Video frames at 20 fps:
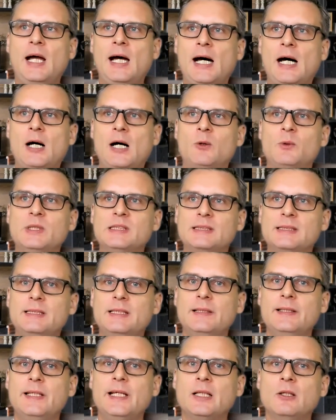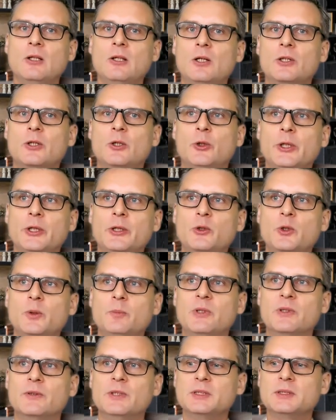How is the deadlock going to
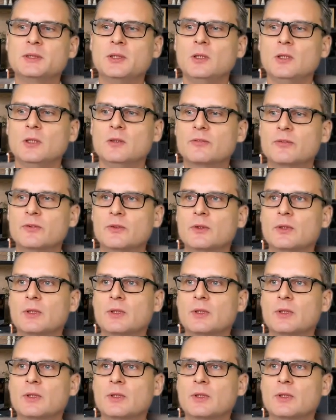be resolved?